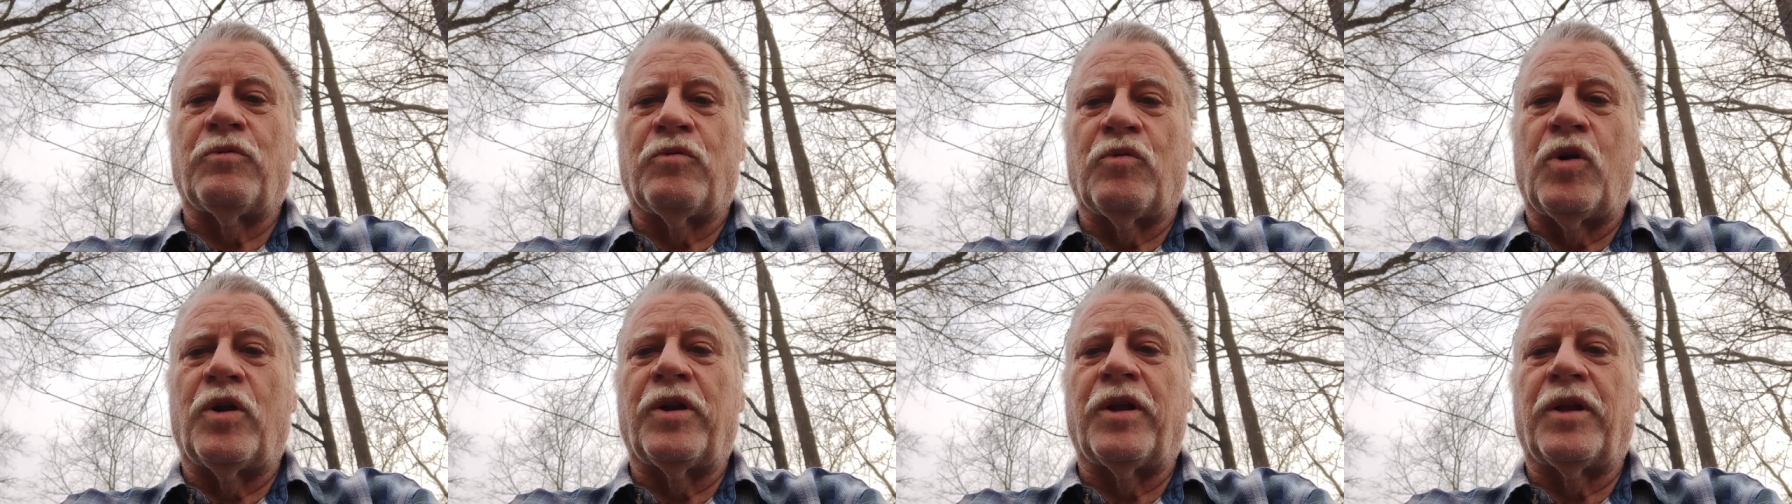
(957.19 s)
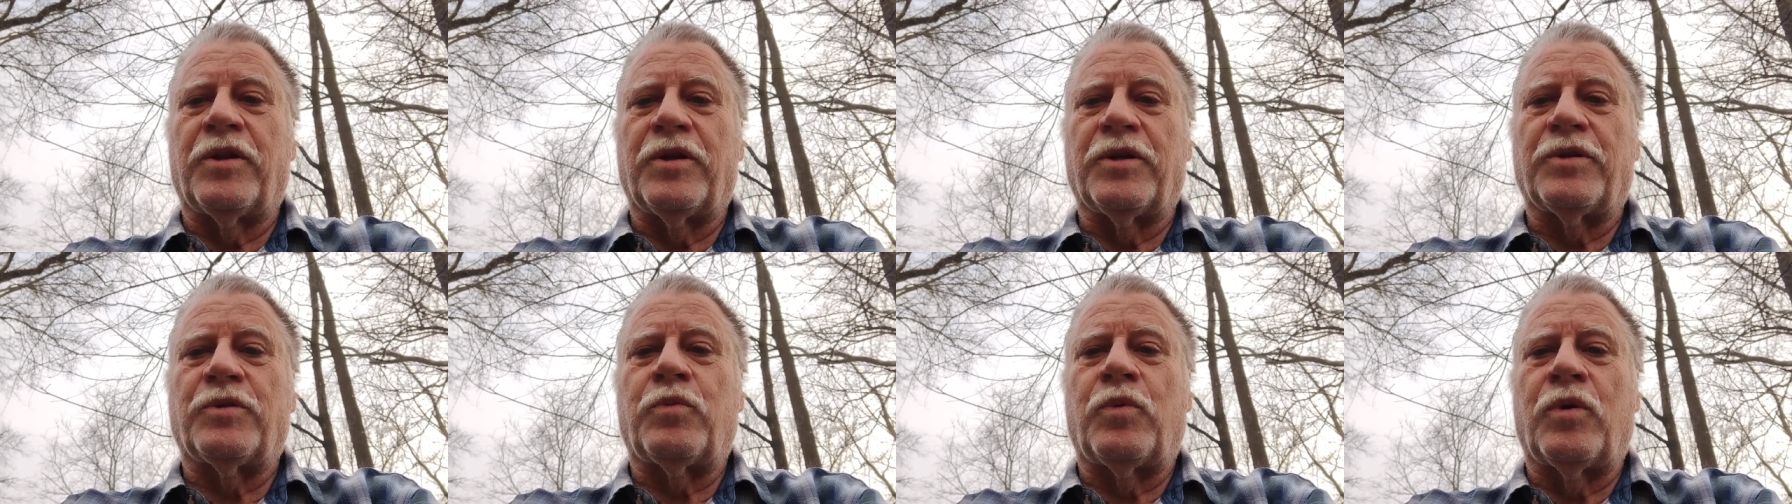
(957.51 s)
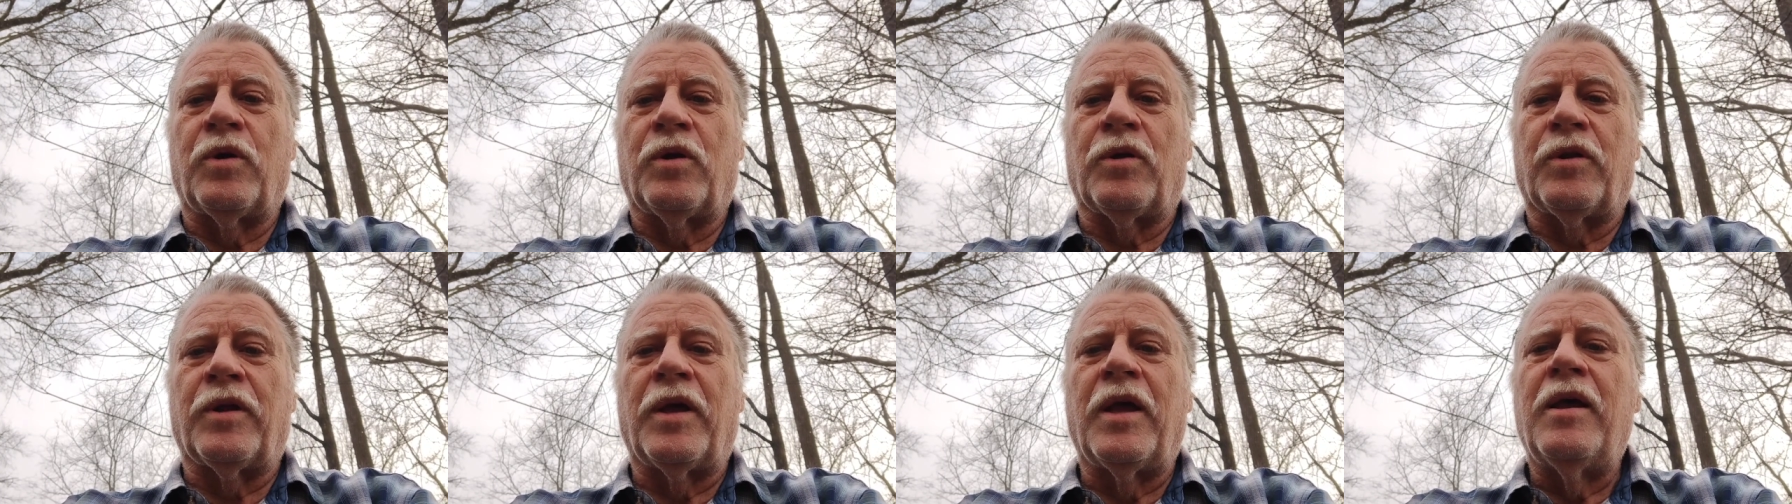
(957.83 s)
ruining this
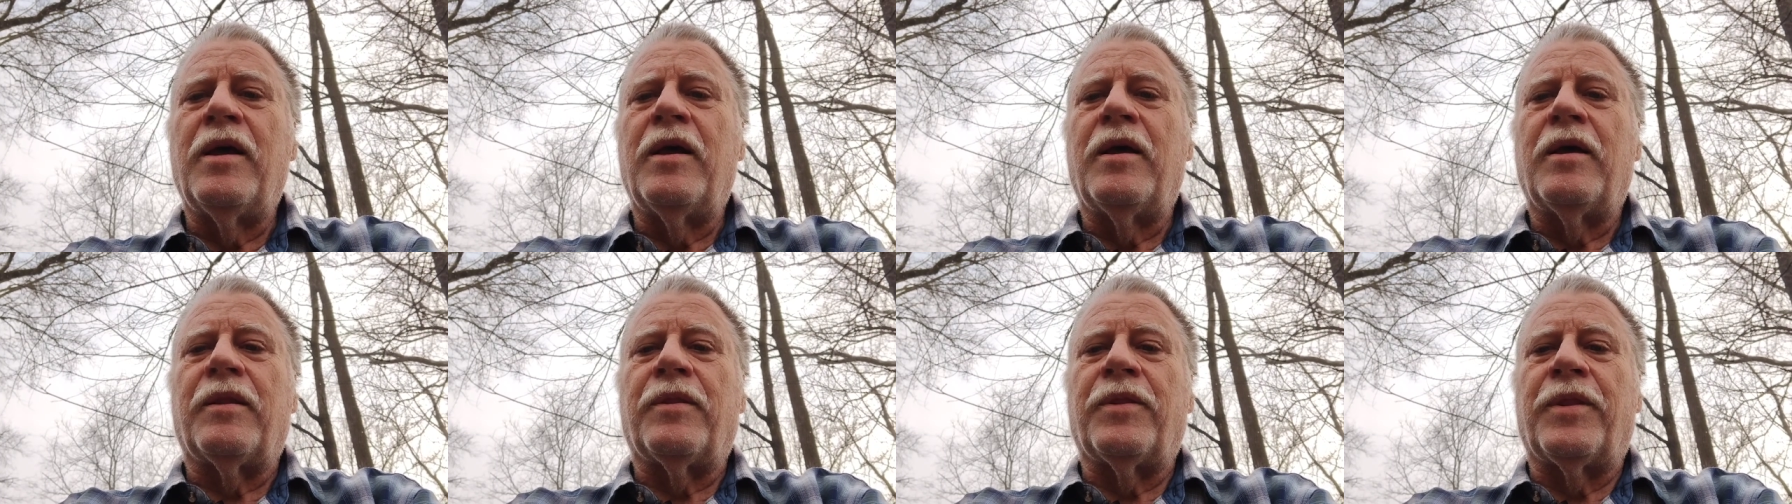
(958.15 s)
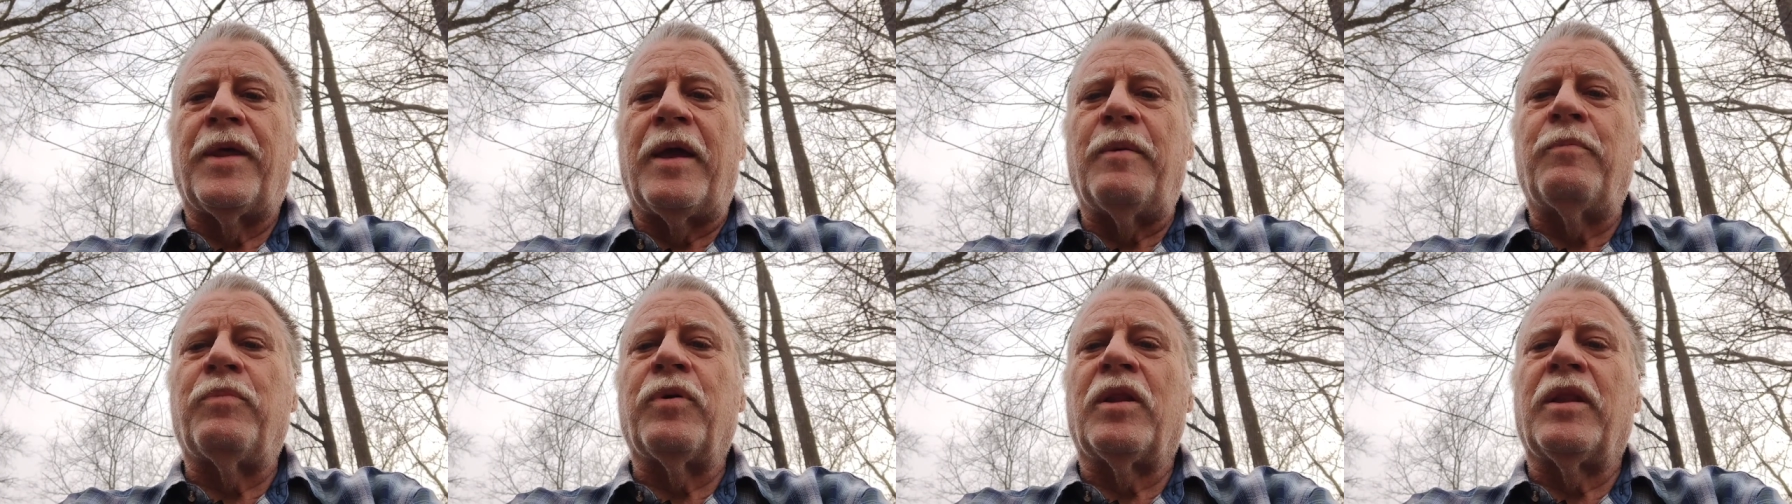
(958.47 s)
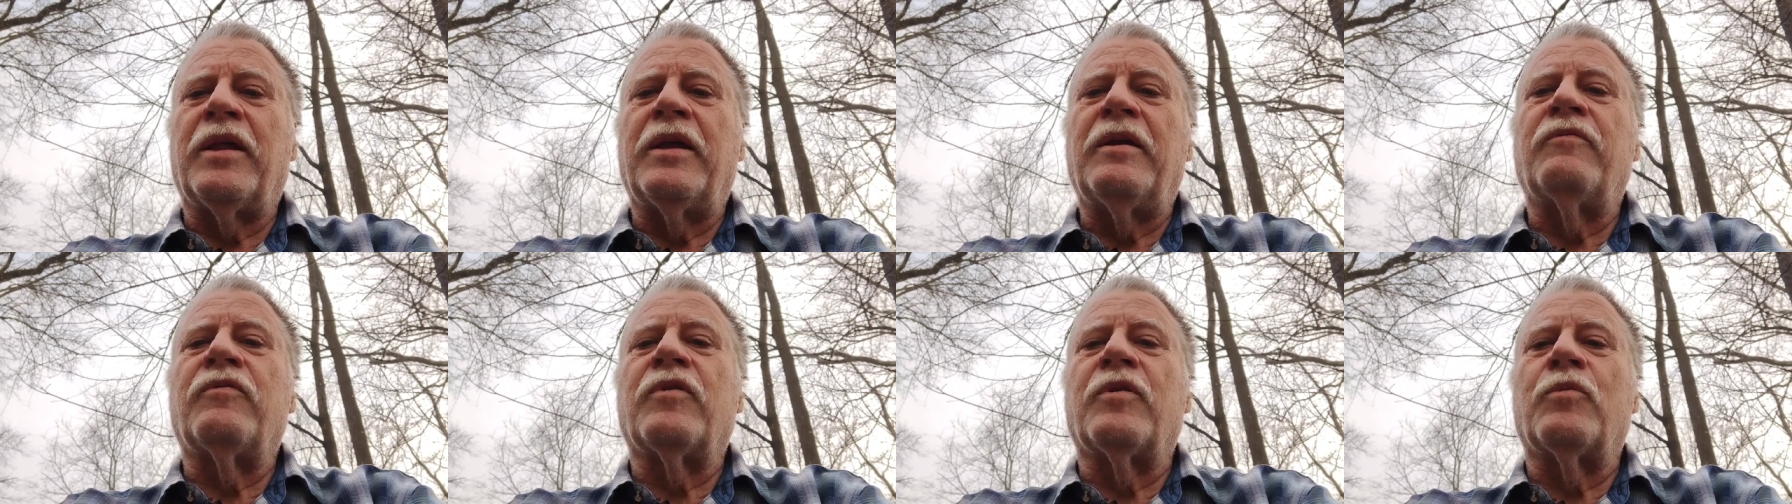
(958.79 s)
world. They
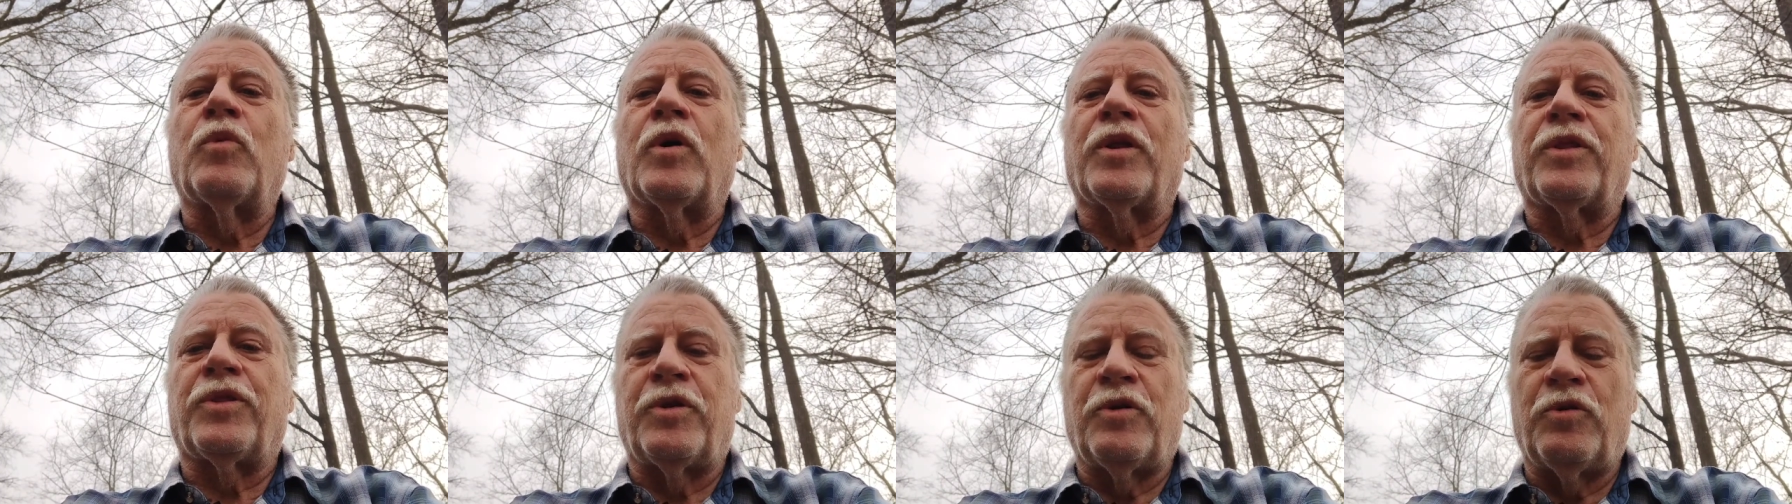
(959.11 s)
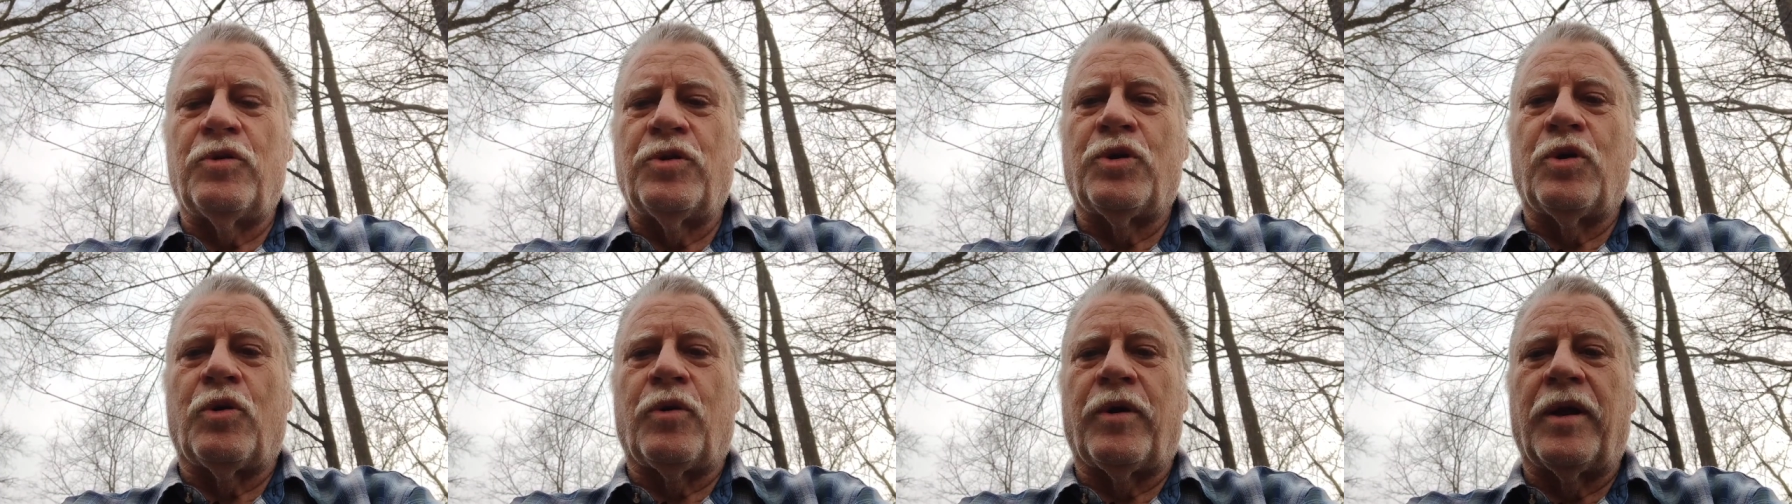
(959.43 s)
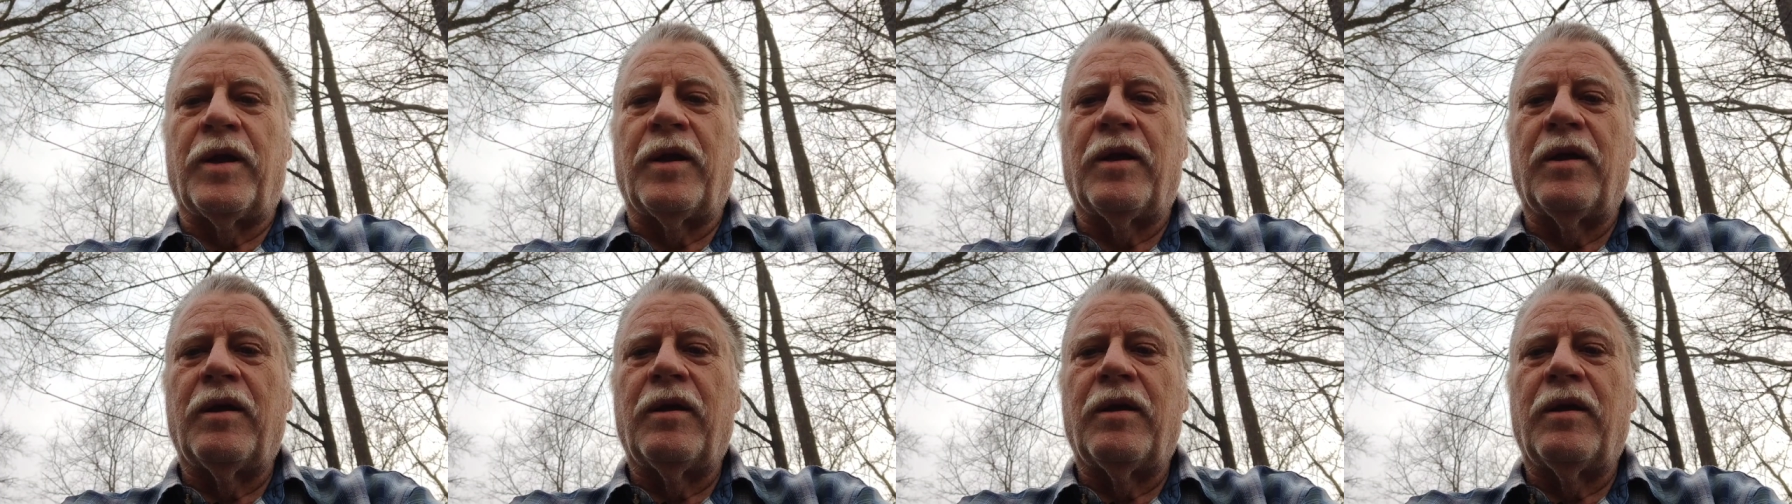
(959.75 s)
believe in what they're doing